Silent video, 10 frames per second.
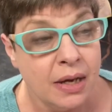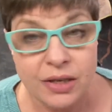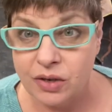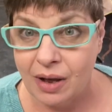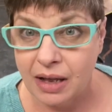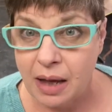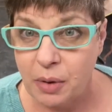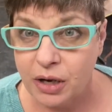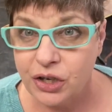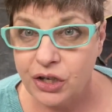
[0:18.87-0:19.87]
So I'll come
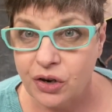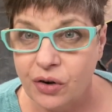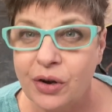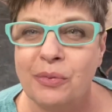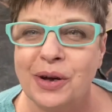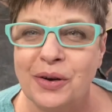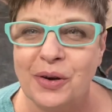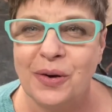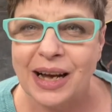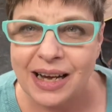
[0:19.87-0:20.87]
on and show you real
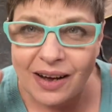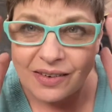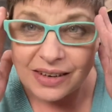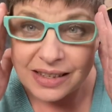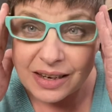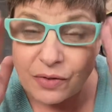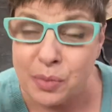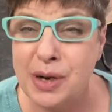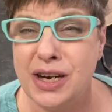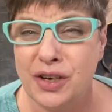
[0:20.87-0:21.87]
quick. How is
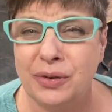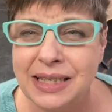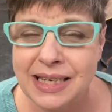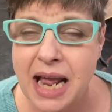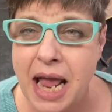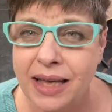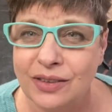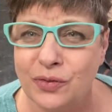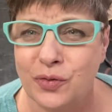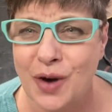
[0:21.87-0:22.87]
everybody doing today?
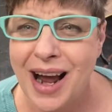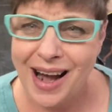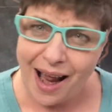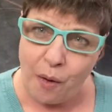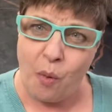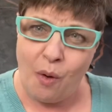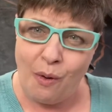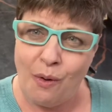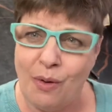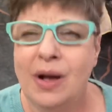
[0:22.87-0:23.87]
It's Friday,
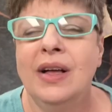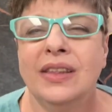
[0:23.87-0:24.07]
woo!